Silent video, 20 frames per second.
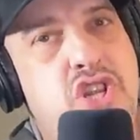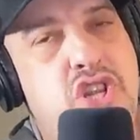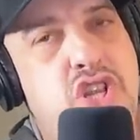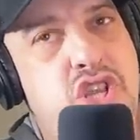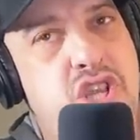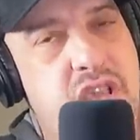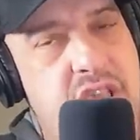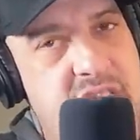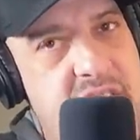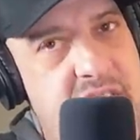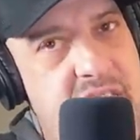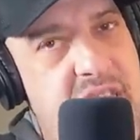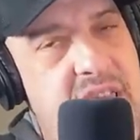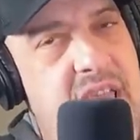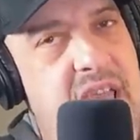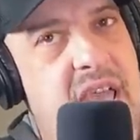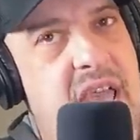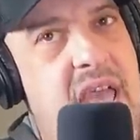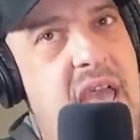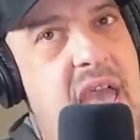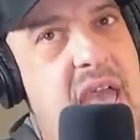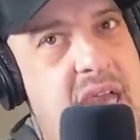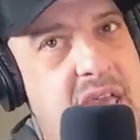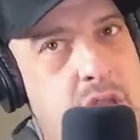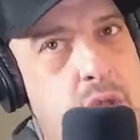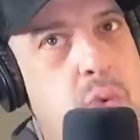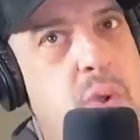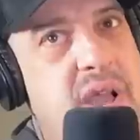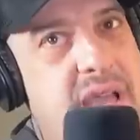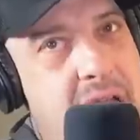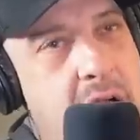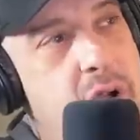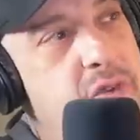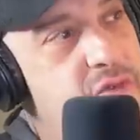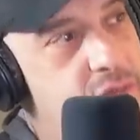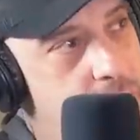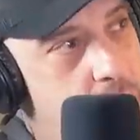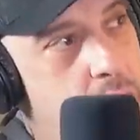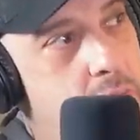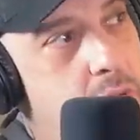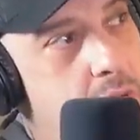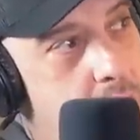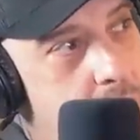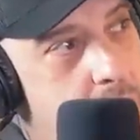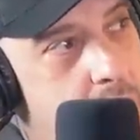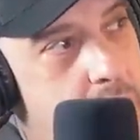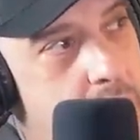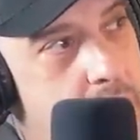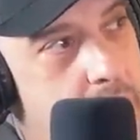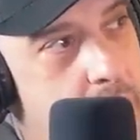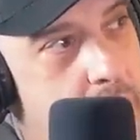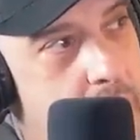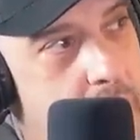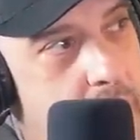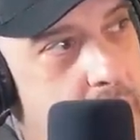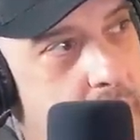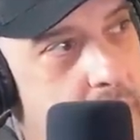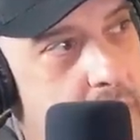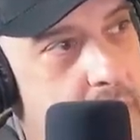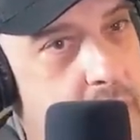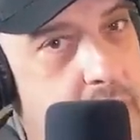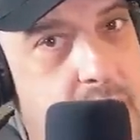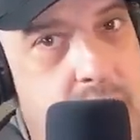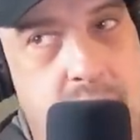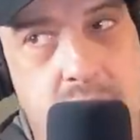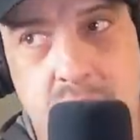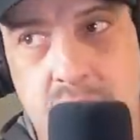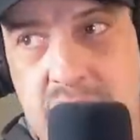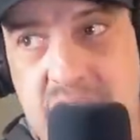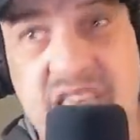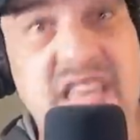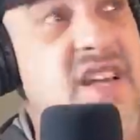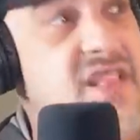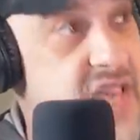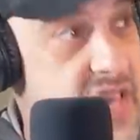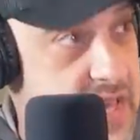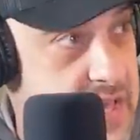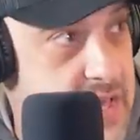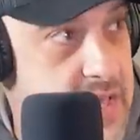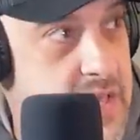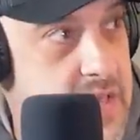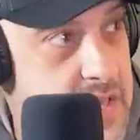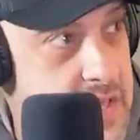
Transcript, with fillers: Chicky had to account for uh, legally